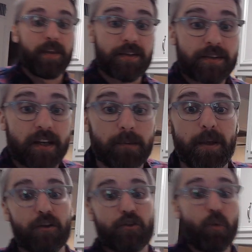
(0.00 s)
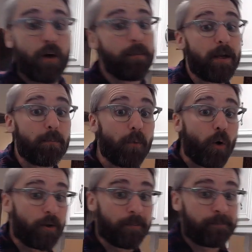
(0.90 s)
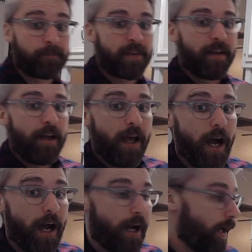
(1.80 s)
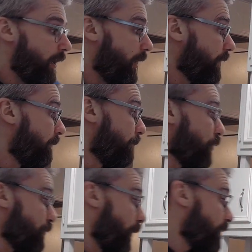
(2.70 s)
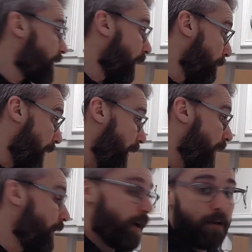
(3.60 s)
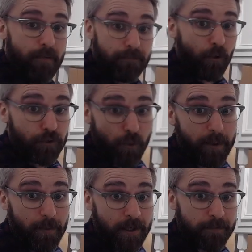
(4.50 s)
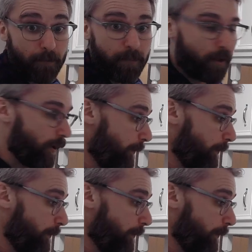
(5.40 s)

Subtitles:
going to be a 20-minute boil. The first one's going to be full 20 minutes for bittering.